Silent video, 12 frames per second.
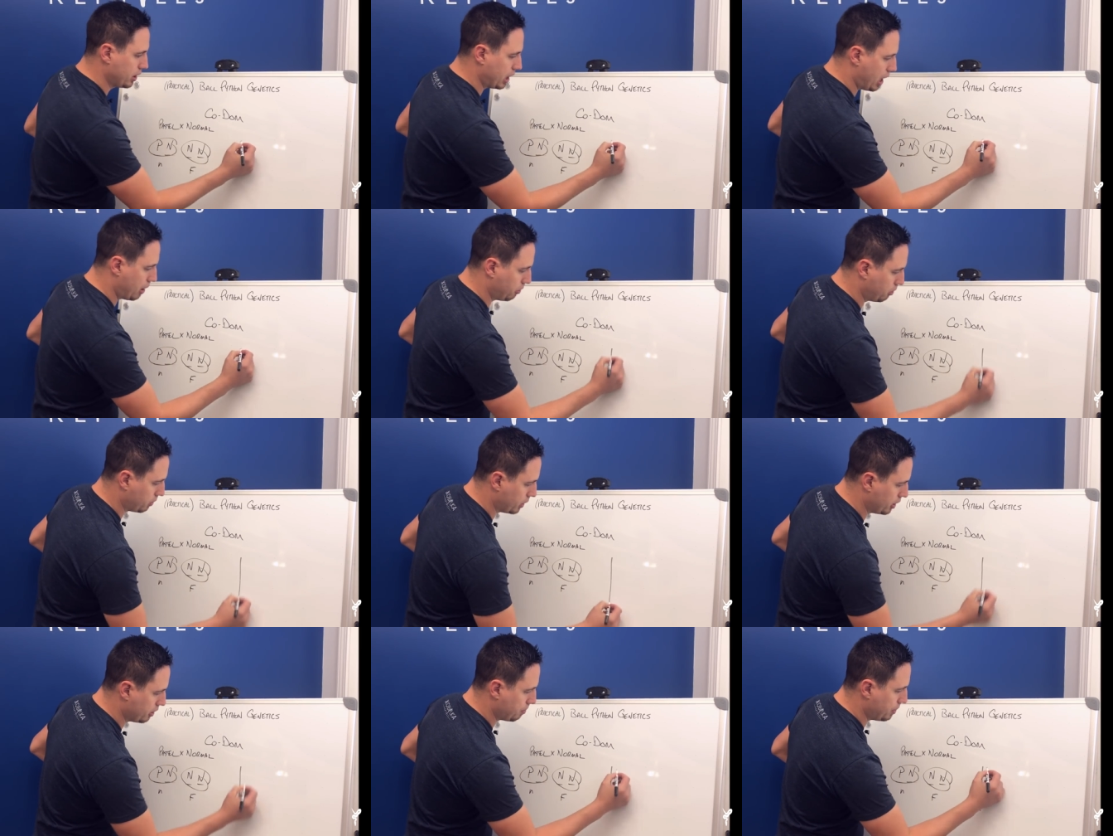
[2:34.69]
And we'll
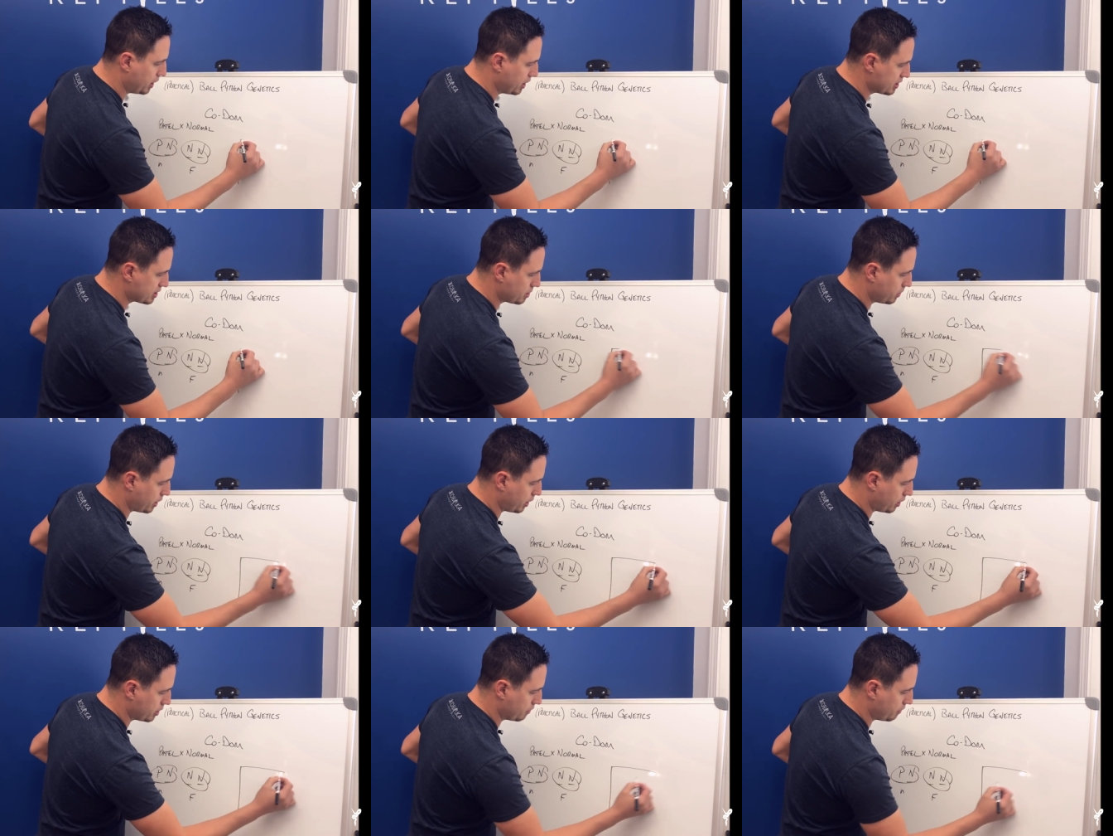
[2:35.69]
run the Punnett
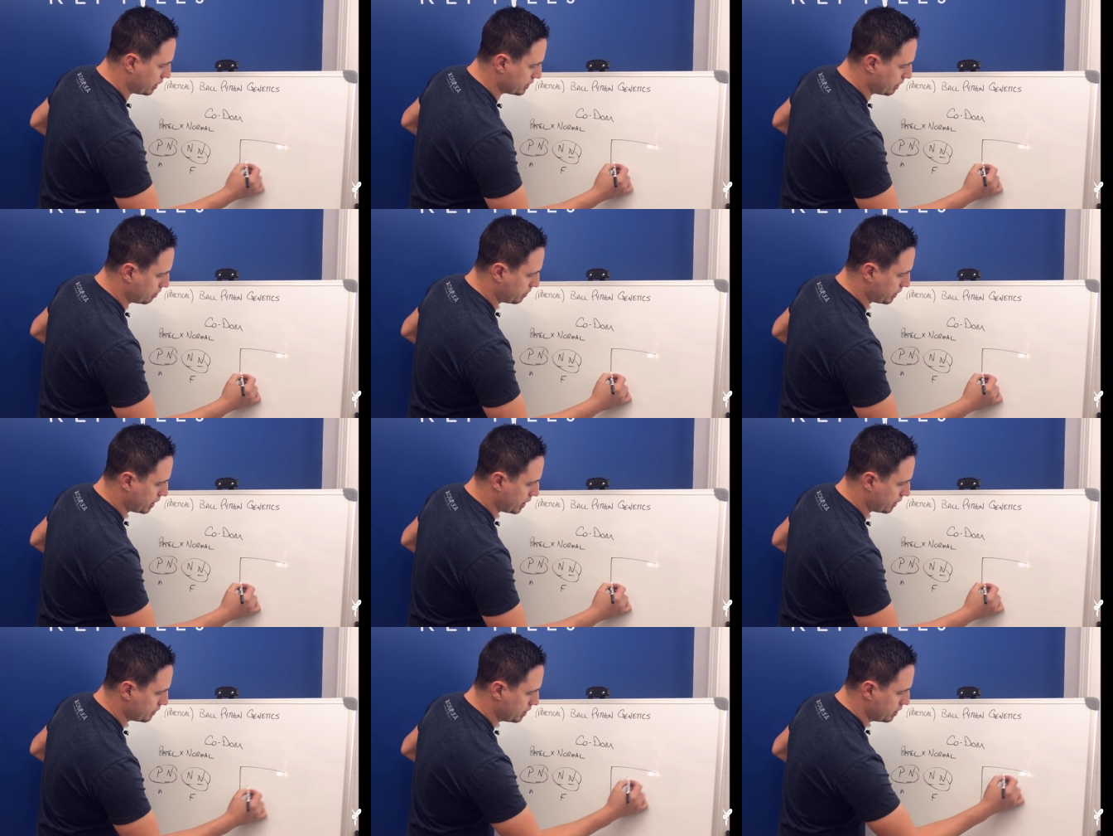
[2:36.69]
square to find out what we
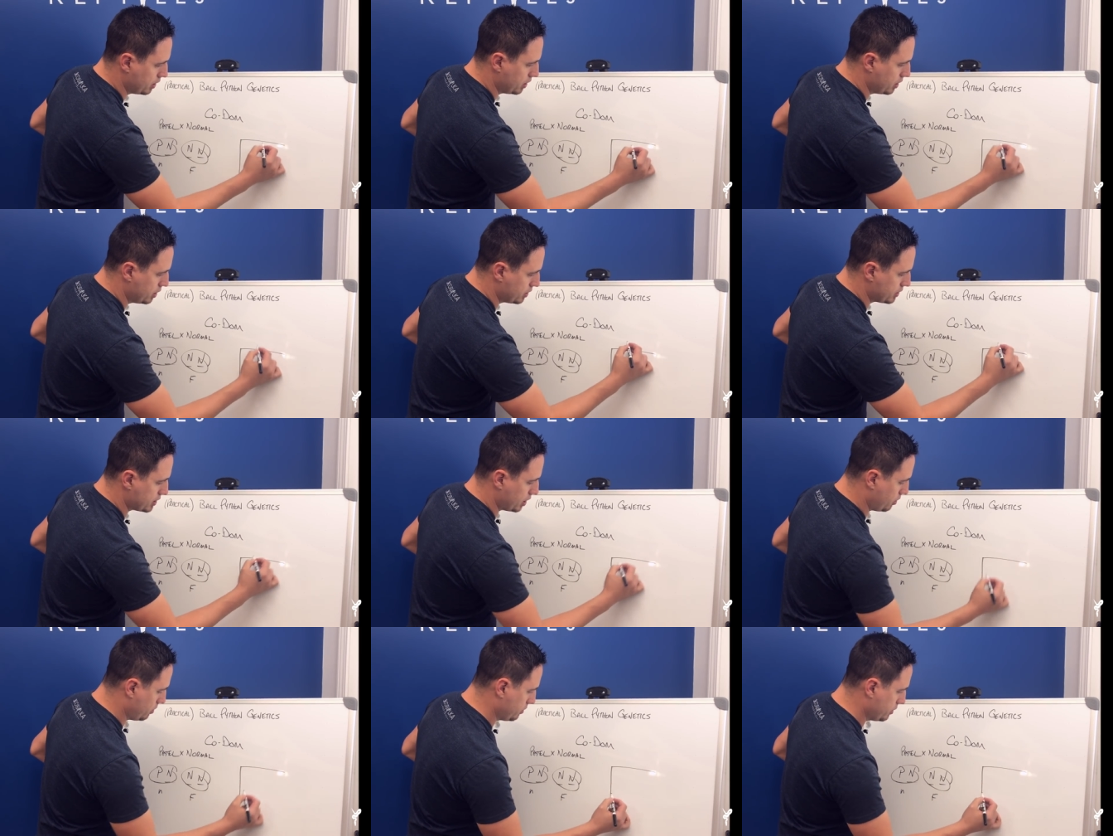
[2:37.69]
got.
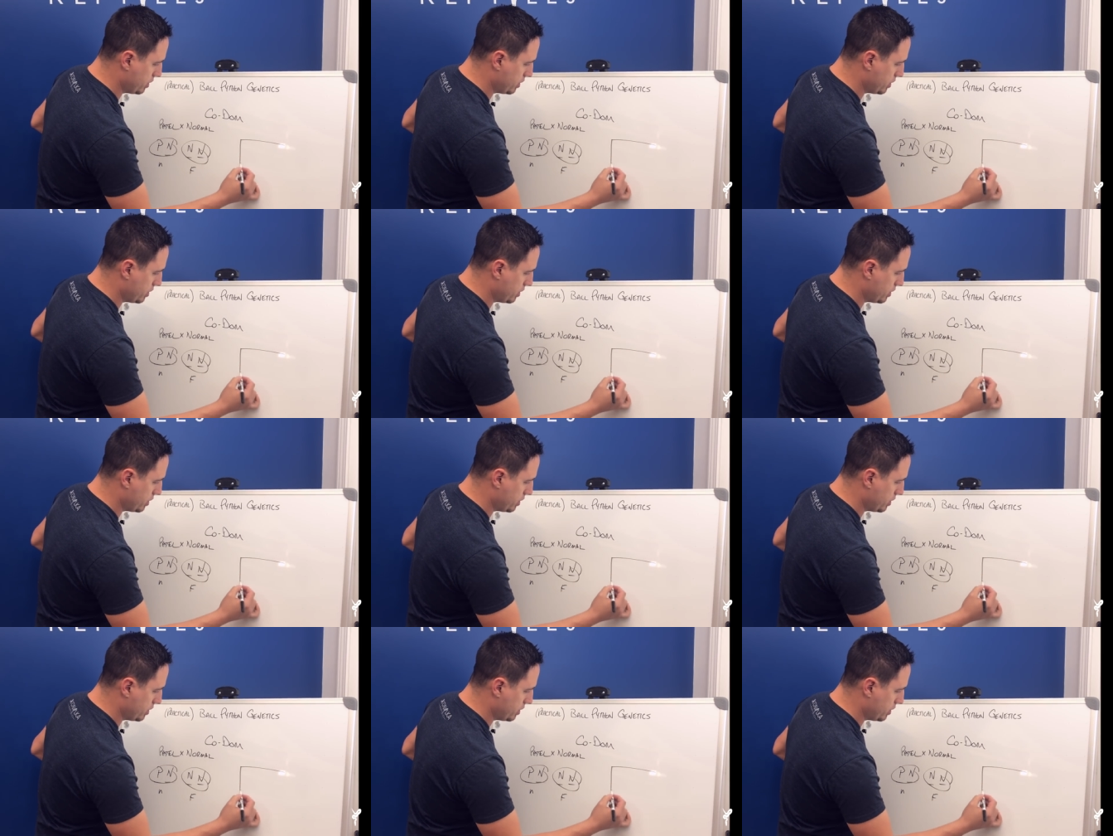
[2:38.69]
So